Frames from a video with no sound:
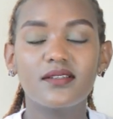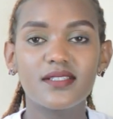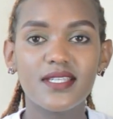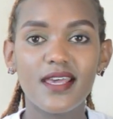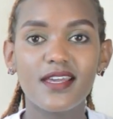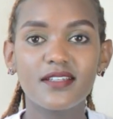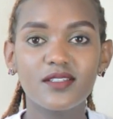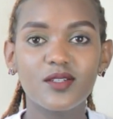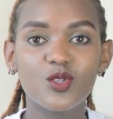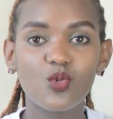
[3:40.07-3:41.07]

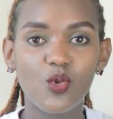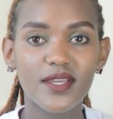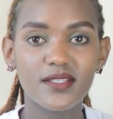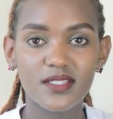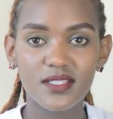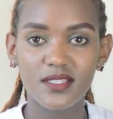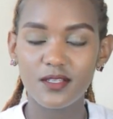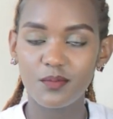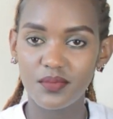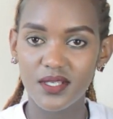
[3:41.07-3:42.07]
10:20
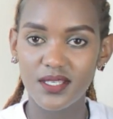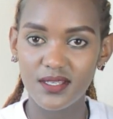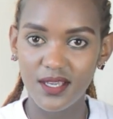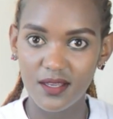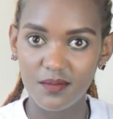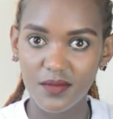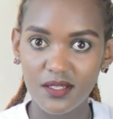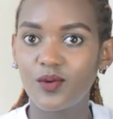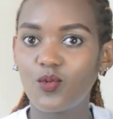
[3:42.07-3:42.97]
p.m.,